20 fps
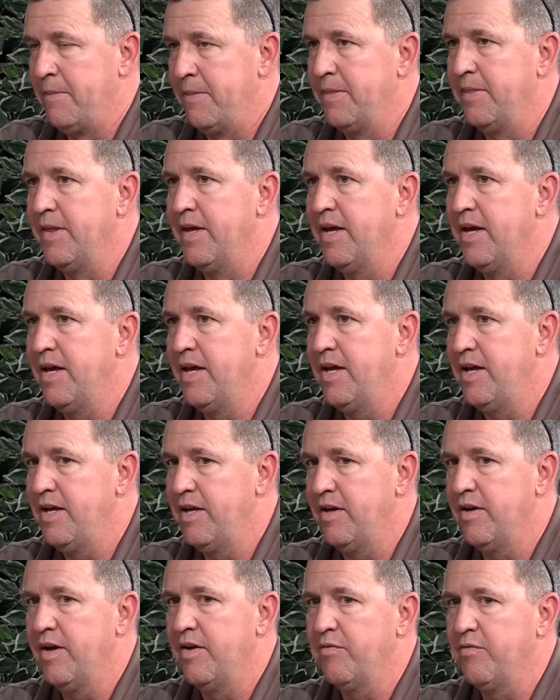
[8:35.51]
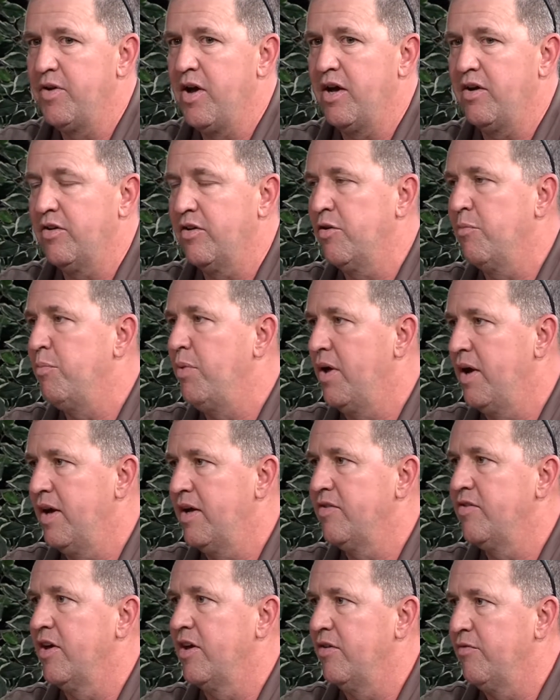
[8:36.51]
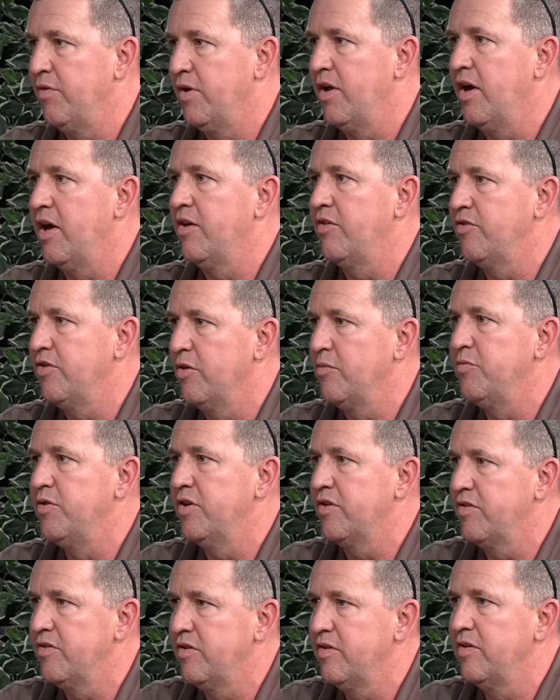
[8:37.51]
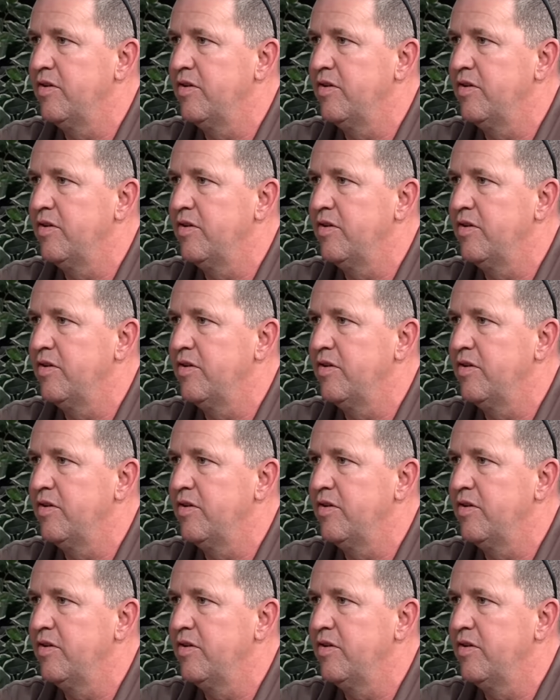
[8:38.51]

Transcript: They have gotten compliance out of a lot of subjects